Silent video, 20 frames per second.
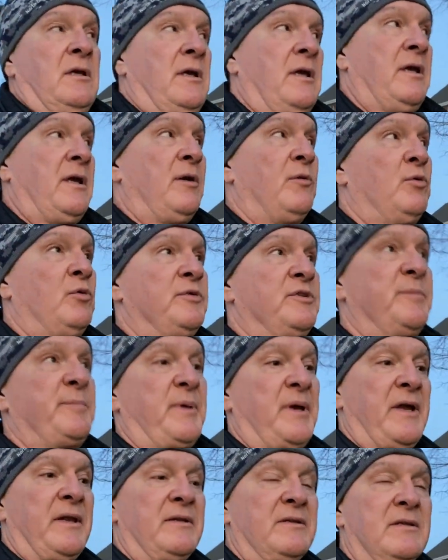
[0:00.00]
It will
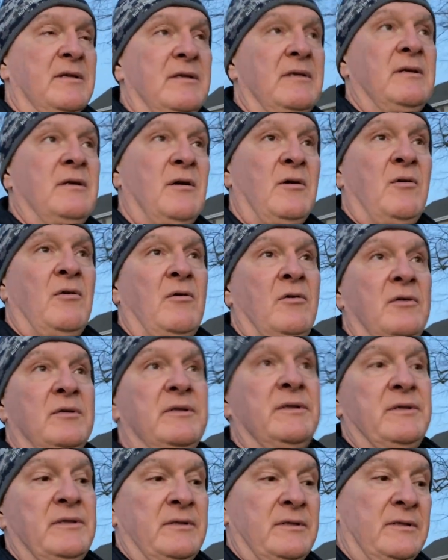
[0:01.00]
depend
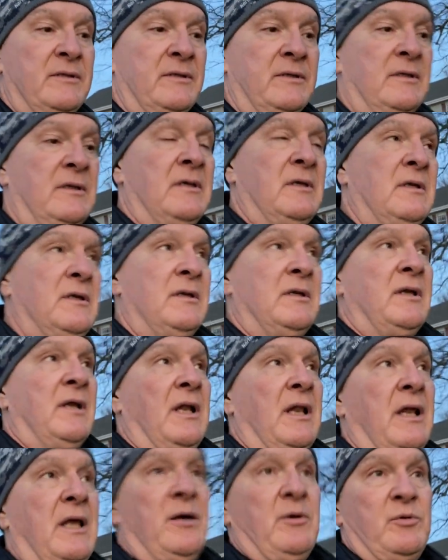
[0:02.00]
on
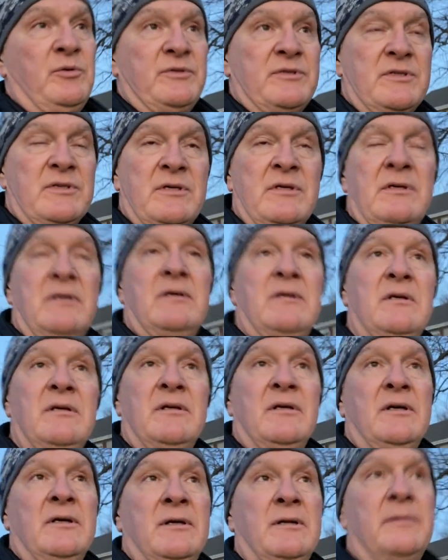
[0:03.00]
allowance
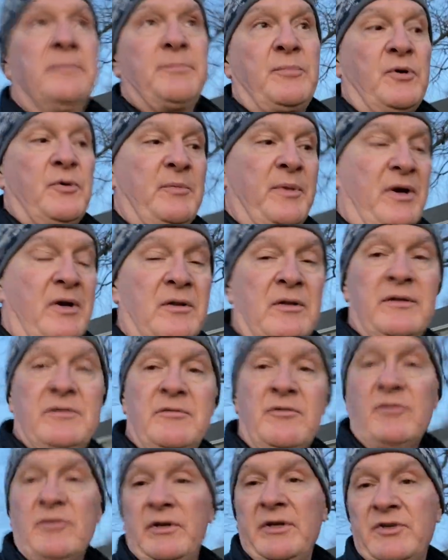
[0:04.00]
uh, per Maryland
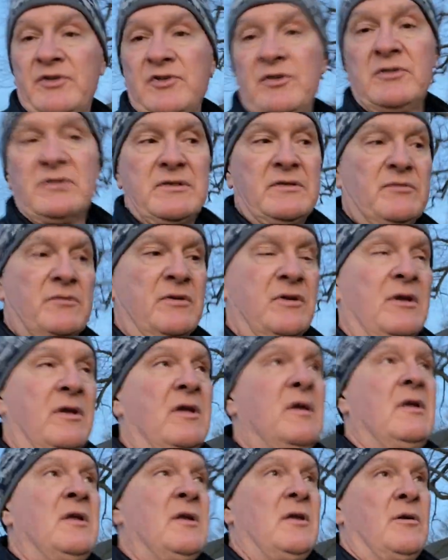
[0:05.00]
regulations
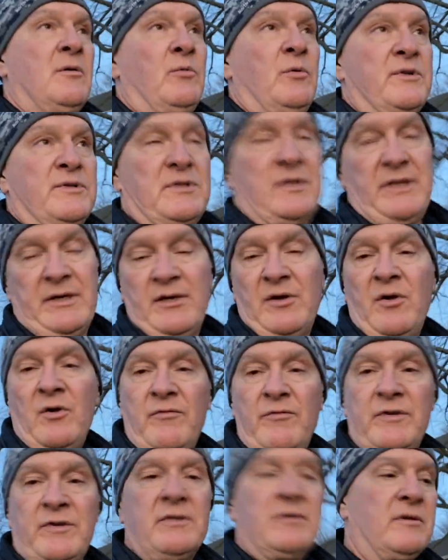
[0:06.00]
with like
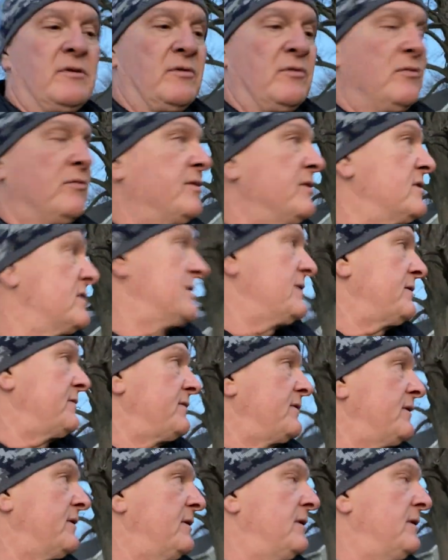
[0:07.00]
COVID and all this stuff.